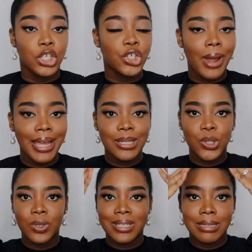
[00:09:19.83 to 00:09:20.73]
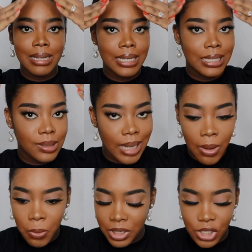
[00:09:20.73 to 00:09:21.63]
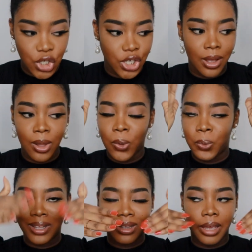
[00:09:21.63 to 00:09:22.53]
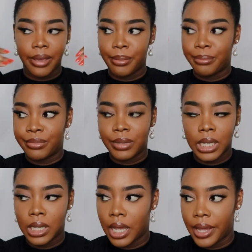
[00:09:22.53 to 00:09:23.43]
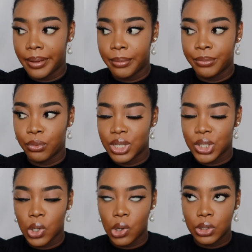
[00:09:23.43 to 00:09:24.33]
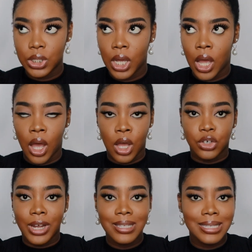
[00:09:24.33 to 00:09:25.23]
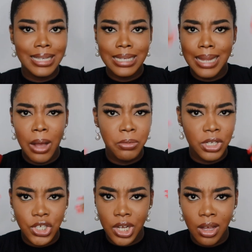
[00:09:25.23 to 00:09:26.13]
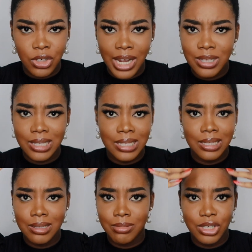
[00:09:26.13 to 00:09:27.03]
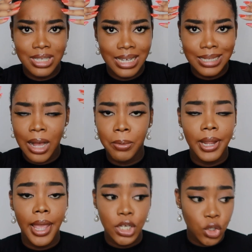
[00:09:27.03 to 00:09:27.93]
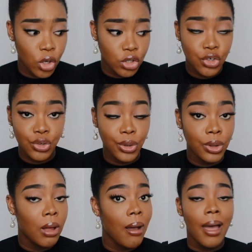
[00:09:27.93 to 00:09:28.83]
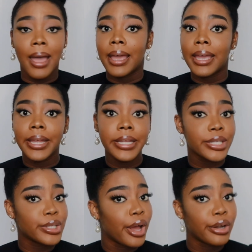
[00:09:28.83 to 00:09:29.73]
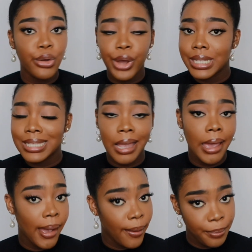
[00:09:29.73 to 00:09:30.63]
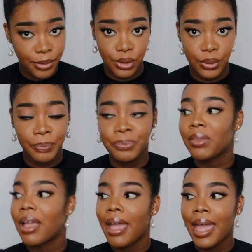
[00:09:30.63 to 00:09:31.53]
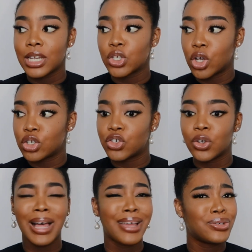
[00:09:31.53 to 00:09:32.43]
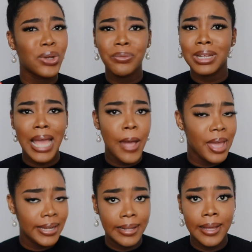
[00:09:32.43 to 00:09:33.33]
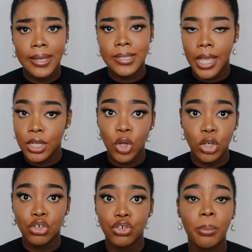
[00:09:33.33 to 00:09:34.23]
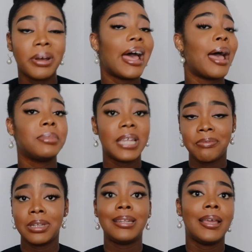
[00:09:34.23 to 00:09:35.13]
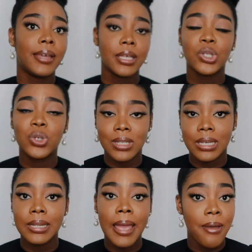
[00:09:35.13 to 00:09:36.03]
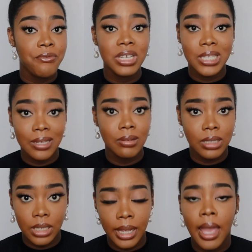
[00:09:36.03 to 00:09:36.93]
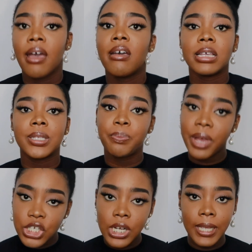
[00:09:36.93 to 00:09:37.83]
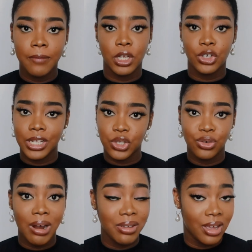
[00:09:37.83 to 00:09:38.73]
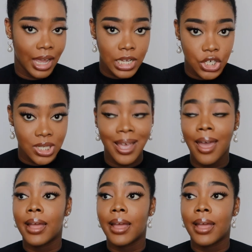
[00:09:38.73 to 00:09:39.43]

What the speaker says: Trying to slick it down with gel, with what's it called? Trying to slick it down with gel, trying to slick it down with edge control, it's not going to help you. Edge control, I don't really have anything against edge control, but I'm definitely against using it every single day, especially if you're trying to grow out your edges.